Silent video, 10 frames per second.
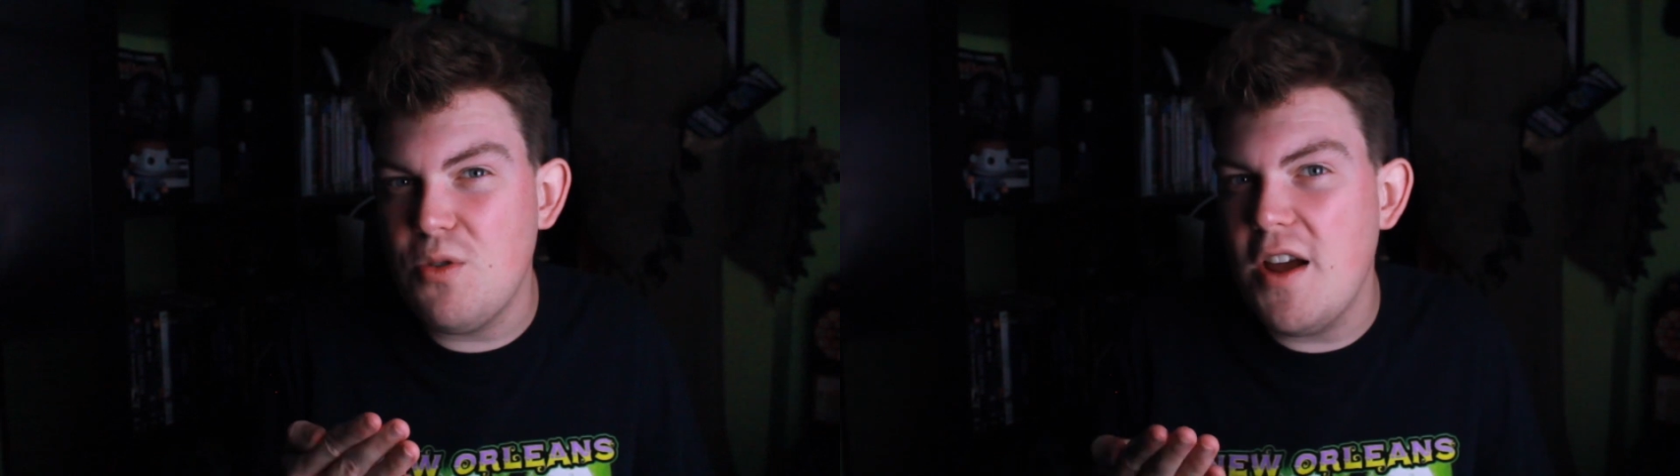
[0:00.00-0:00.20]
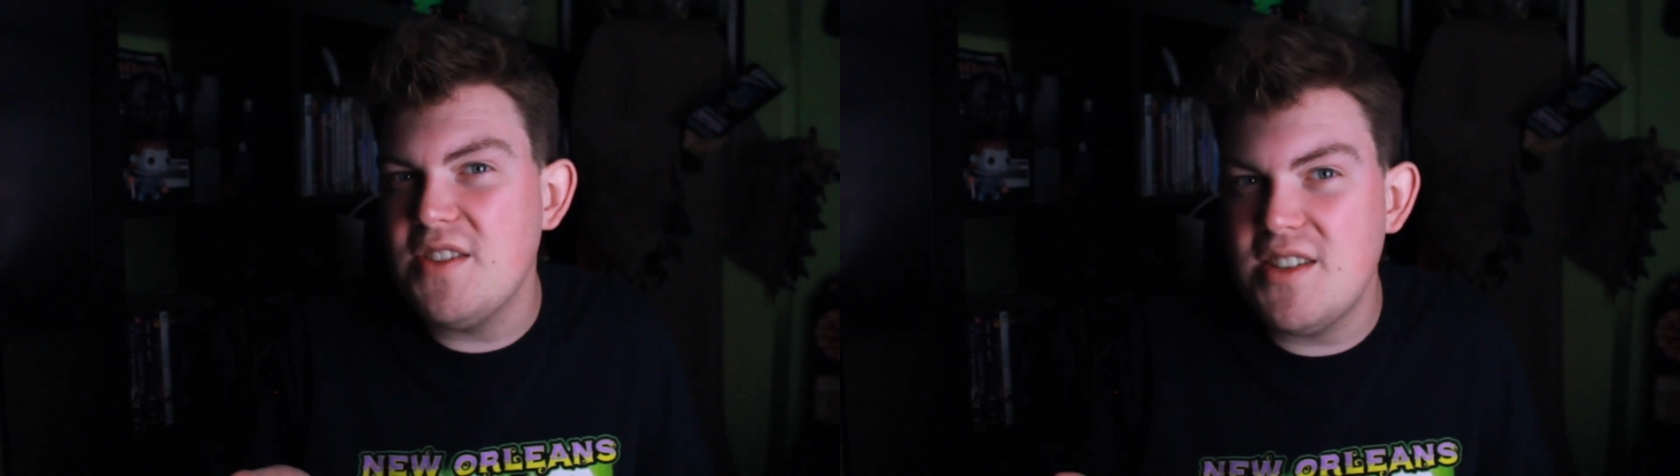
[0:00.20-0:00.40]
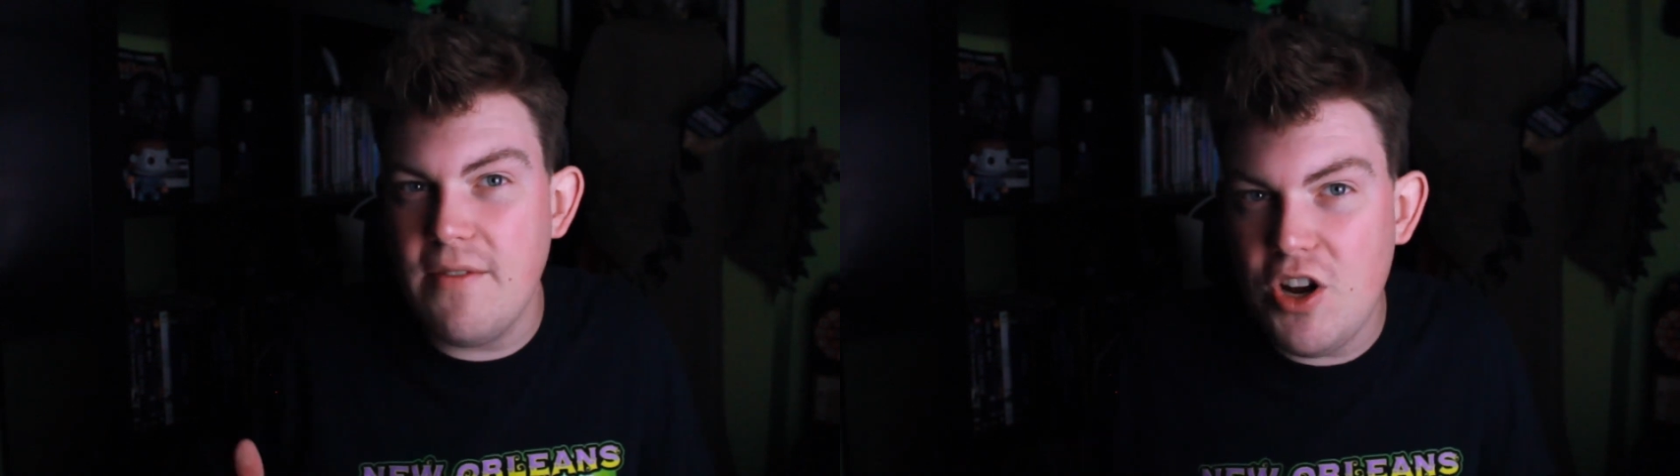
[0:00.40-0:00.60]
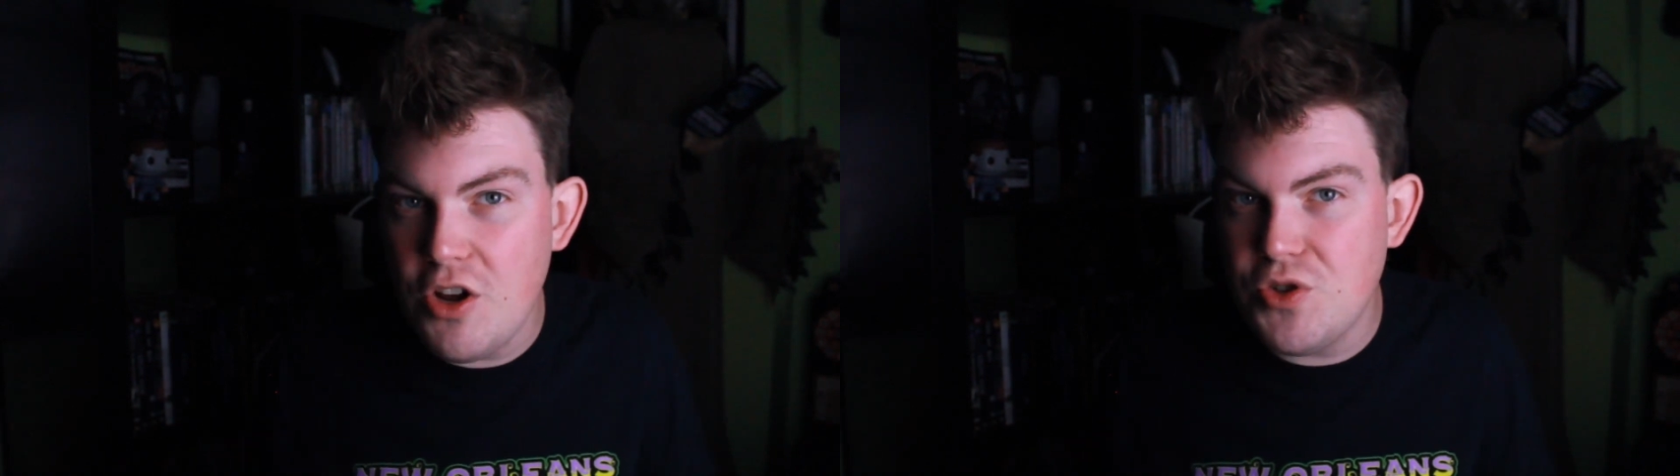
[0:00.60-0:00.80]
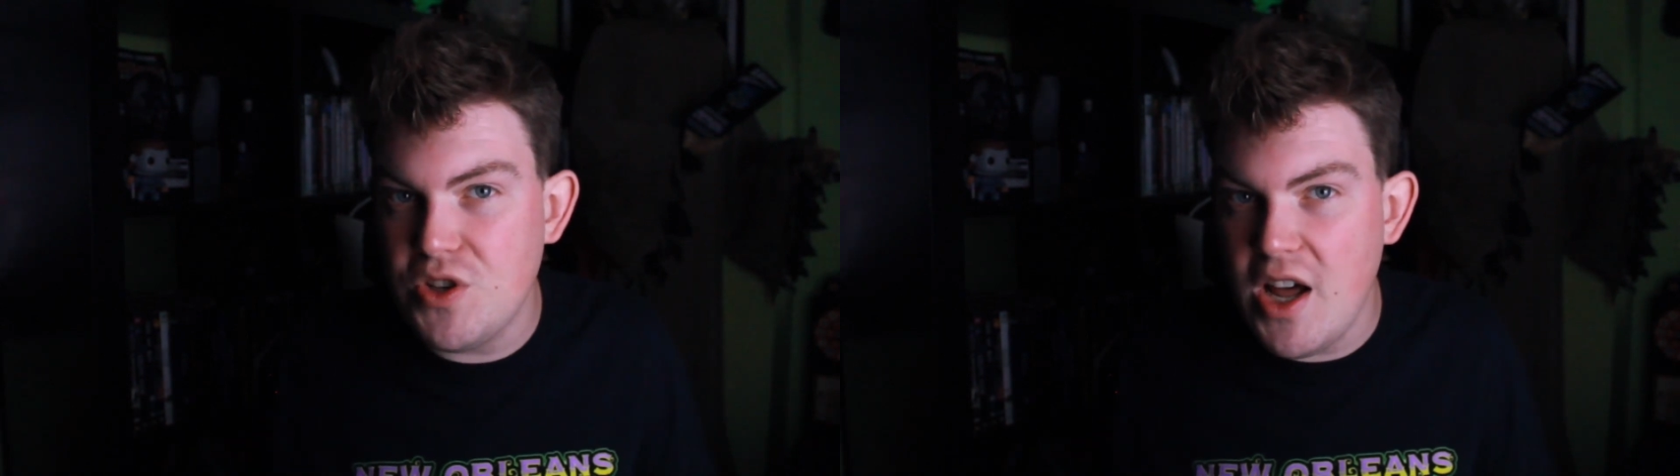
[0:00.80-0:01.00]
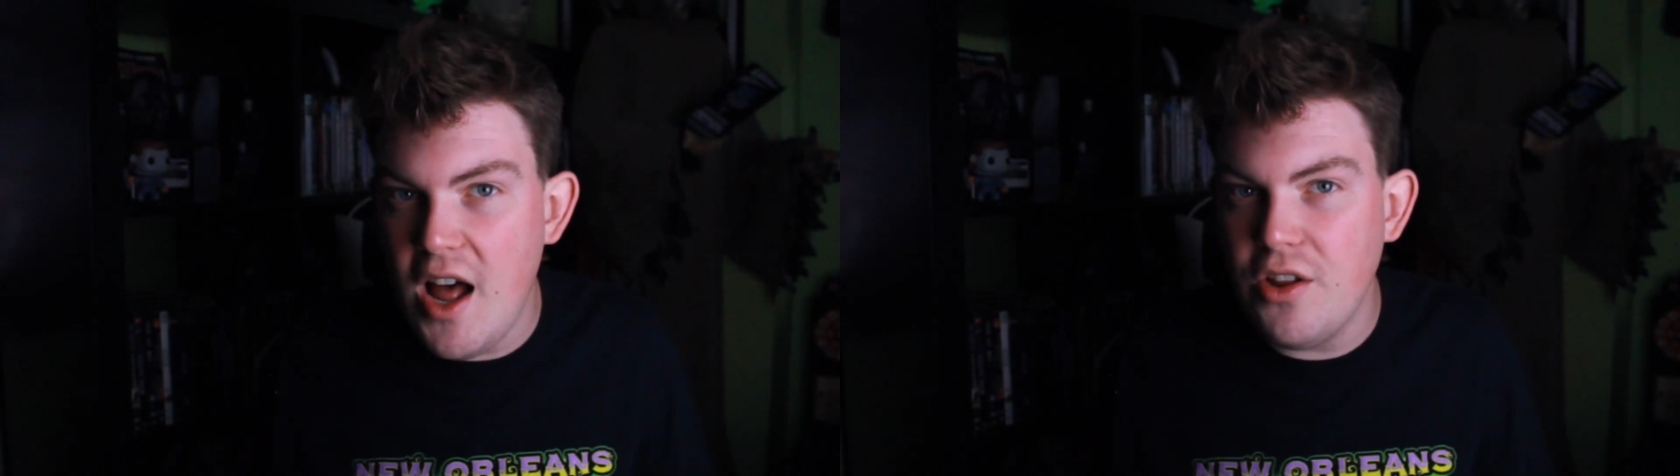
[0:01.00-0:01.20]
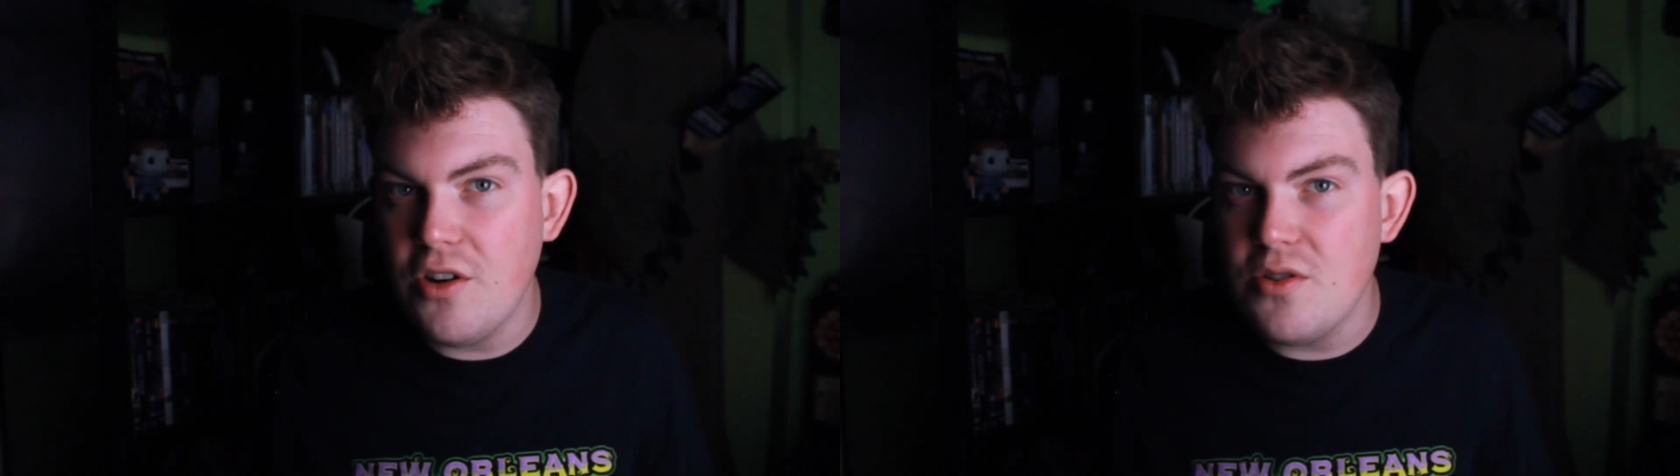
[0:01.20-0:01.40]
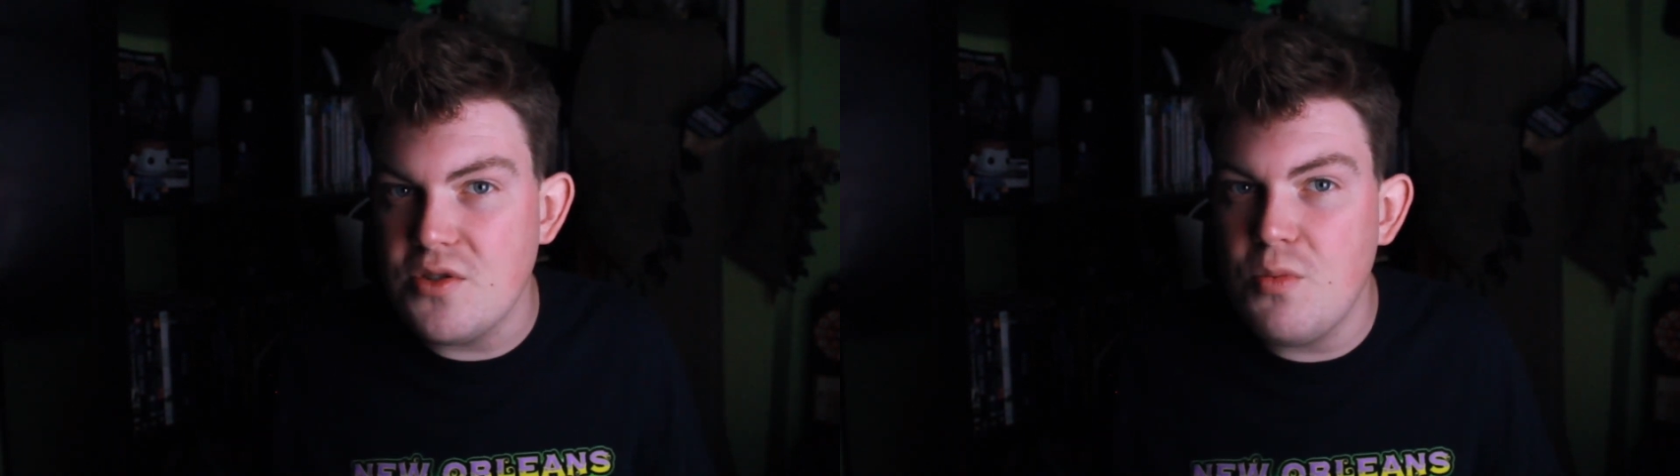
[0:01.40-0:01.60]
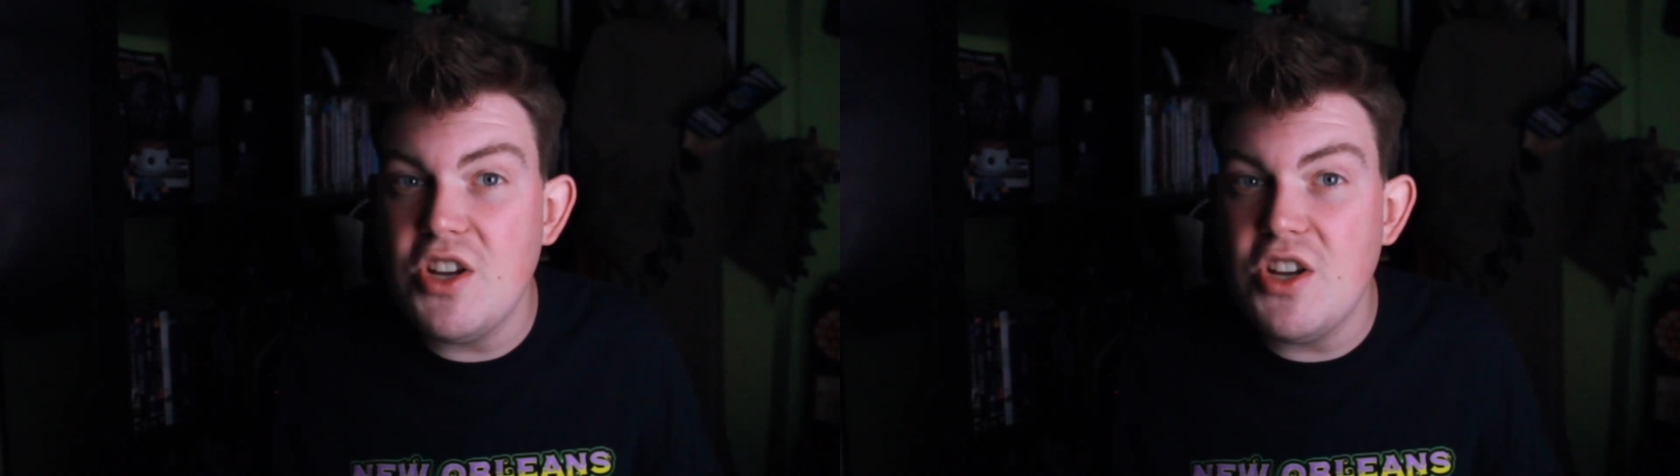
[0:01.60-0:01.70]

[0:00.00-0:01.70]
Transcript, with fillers: around $700,